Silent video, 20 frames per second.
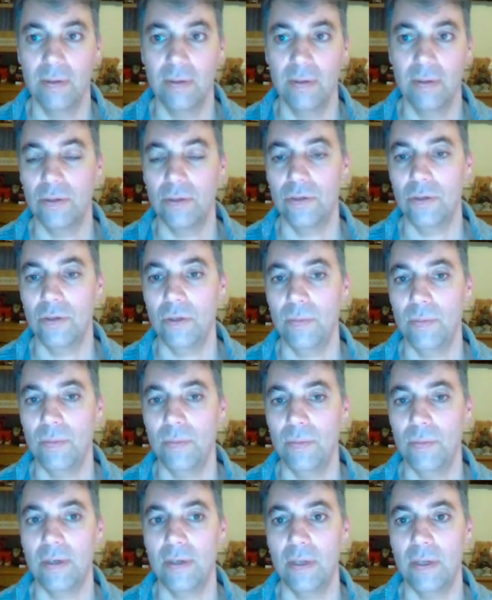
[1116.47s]
Just zoom
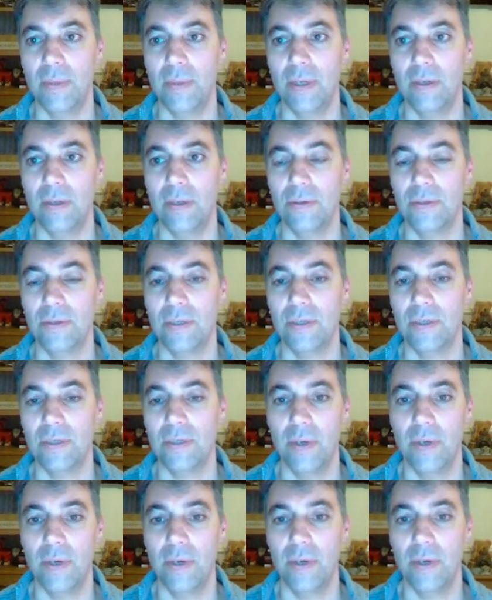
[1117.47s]
out a little bit, you'll see
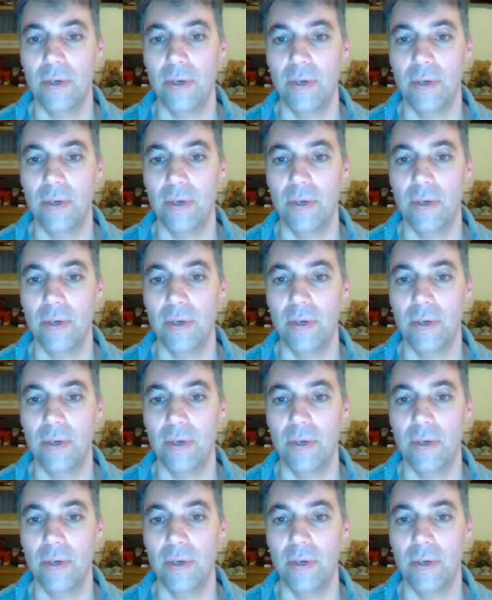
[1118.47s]
my